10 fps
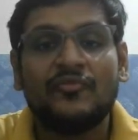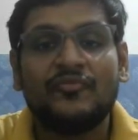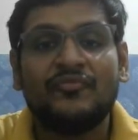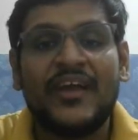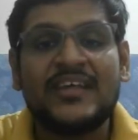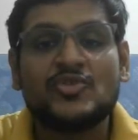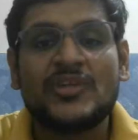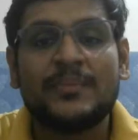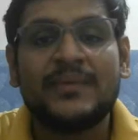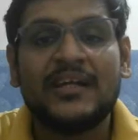phase two
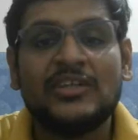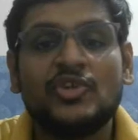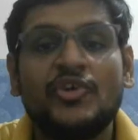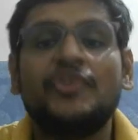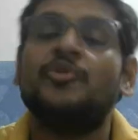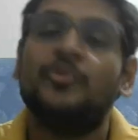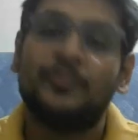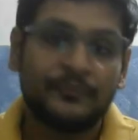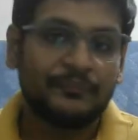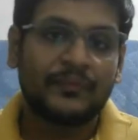subject also you need to do.
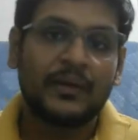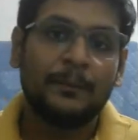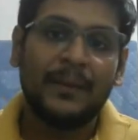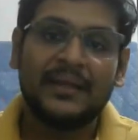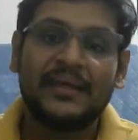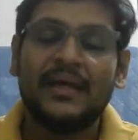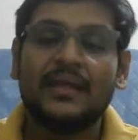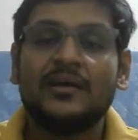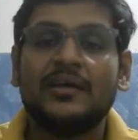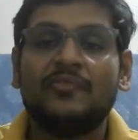But here
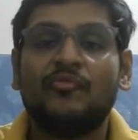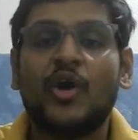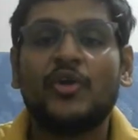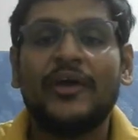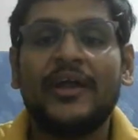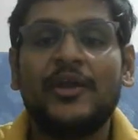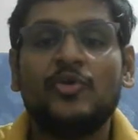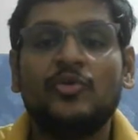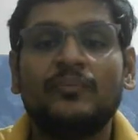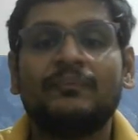what you can
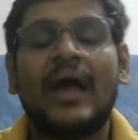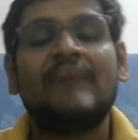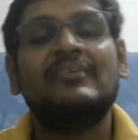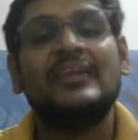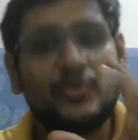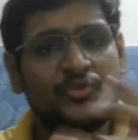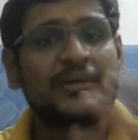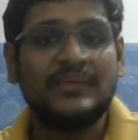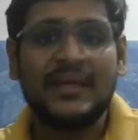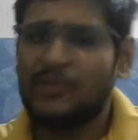do, I will give you
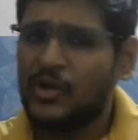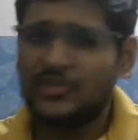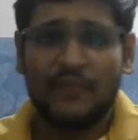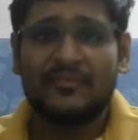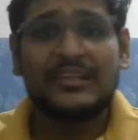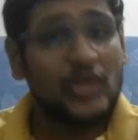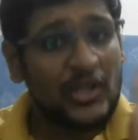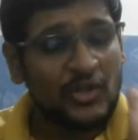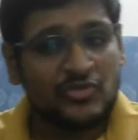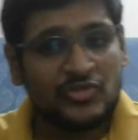something, because obviously you are
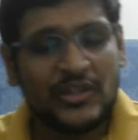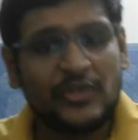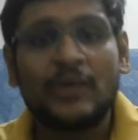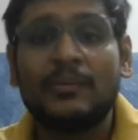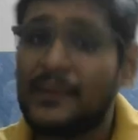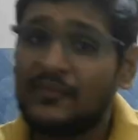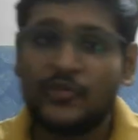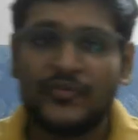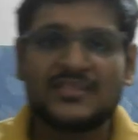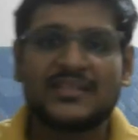new student, you are preparing for
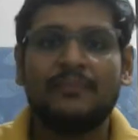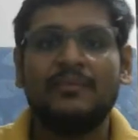first time,